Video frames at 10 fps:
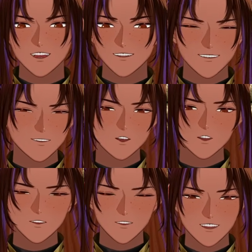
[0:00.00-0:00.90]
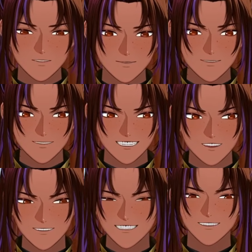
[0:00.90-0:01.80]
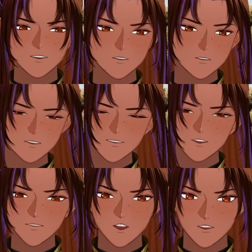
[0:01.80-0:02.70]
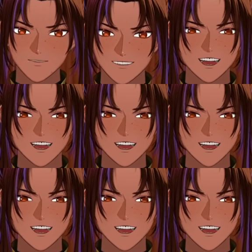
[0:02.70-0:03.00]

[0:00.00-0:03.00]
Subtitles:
to knock your enemies down and control the environment.